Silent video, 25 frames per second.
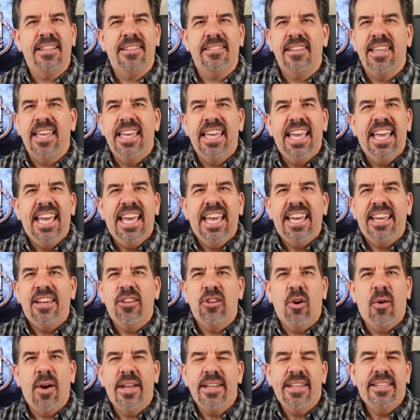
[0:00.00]
And,
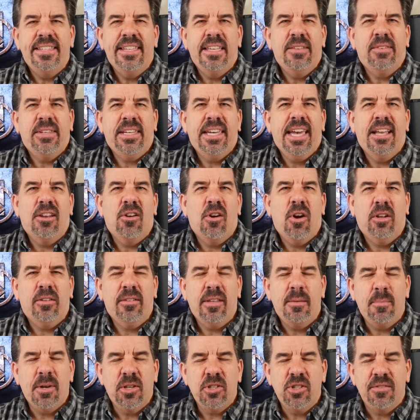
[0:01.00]
you know, I didn't even get
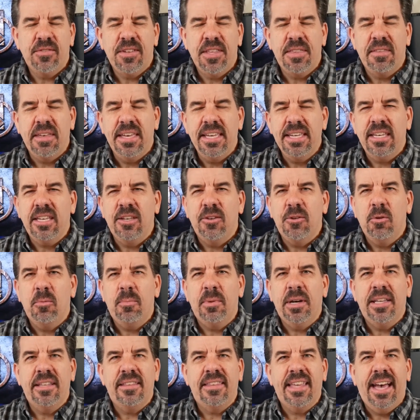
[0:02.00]
hardly much of a thank you,
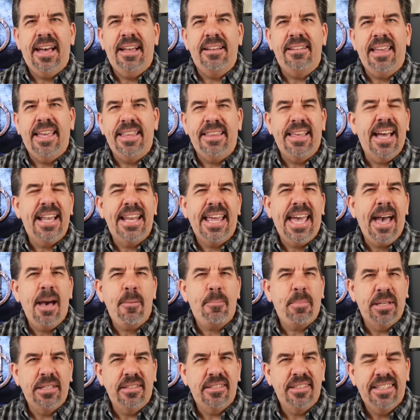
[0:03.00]
but that, that
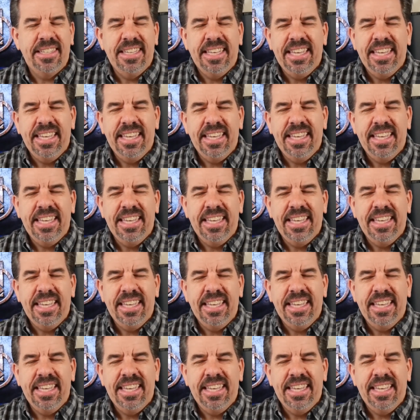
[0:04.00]
happened.